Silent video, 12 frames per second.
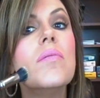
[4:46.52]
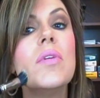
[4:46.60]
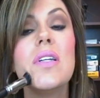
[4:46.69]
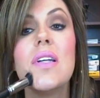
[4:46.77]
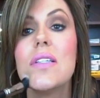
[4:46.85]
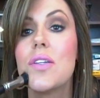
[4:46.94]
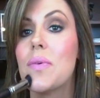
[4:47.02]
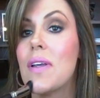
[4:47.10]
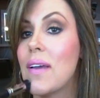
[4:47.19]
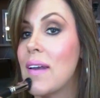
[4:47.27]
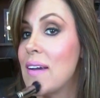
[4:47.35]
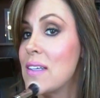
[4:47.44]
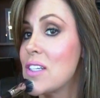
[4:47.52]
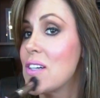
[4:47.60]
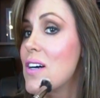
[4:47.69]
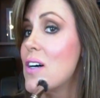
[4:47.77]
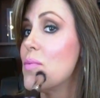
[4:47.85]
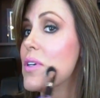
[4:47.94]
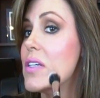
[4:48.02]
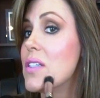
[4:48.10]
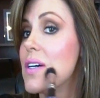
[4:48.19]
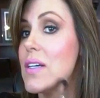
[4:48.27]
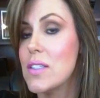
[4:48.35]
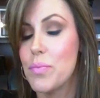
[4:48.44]
I mean, it does a really nice job, it
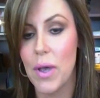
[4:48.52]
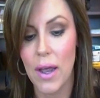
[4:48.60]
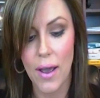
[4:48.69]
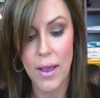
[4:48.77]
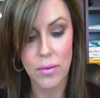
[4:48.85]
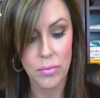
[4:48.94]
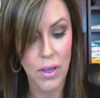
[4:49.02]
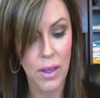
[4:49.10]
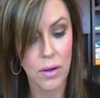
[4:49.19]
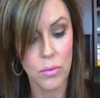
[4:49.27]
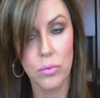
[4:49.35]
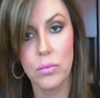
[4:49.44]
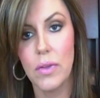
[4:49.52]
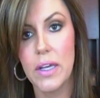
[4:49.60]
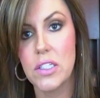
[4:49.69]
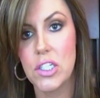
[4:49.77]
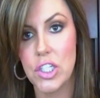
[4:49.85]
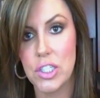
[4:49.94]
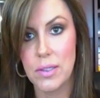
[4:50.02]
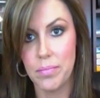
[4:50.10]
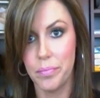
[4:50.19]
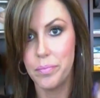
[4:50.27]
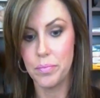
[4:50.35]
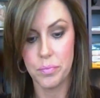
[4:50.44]
does, but I kind of like to just
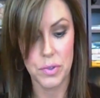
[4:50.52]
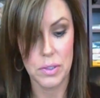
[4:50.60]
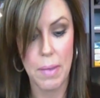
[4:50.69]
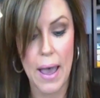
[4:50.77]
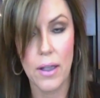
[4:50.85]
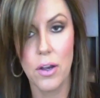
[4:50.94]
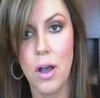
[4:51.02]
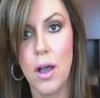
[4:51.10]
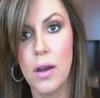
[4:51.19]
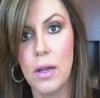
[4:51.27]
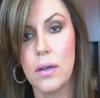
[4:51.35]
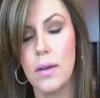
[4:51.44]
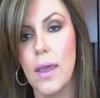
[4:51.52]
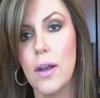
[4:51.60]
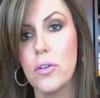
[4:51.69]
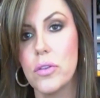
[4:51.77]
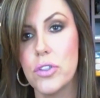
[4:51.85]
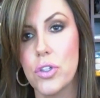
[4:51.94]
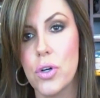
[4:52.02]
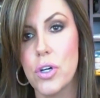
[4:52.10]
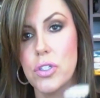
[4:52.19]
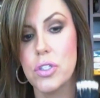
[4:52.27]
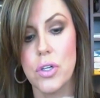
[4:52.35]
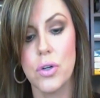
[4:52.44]
smack it on and get out the
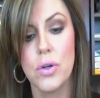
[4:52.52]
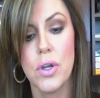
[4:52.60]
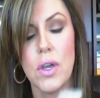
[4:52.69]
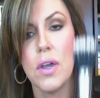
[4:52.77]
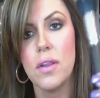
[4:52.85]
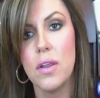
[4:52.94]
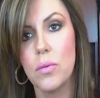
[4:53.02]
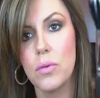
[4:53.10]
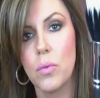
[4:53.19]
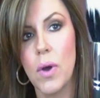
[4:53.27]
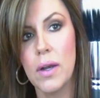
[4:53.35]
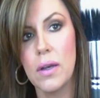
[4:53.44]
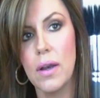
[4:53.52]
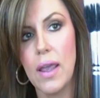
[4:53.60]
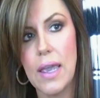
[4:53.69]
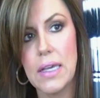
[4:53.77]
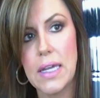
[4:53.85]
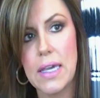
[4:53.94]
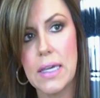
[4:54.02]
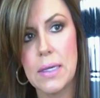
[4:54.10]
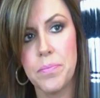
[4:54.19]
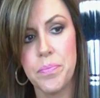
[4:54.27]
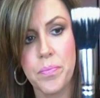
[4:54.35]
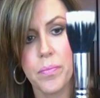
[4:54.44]
door. So the
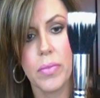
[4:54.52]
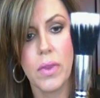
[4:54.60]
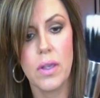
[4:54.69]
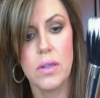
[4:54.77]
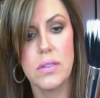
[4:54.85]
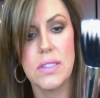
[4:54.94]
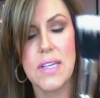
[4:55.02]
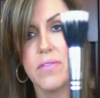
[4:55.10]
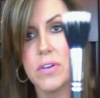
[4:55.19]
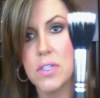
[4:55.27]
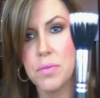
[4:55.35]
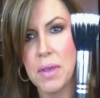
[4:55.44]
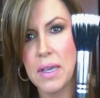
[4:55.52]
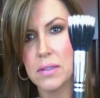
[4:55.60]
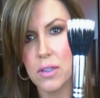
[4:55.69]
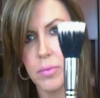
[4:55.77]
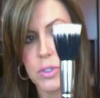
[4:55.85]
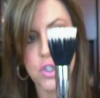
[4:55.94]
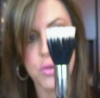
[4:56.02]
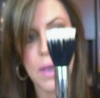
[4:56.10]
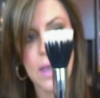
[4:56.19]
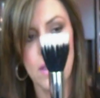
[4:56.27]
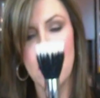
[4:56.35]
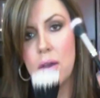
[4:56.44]
187 to me is a little bit too
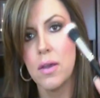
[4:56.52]
big.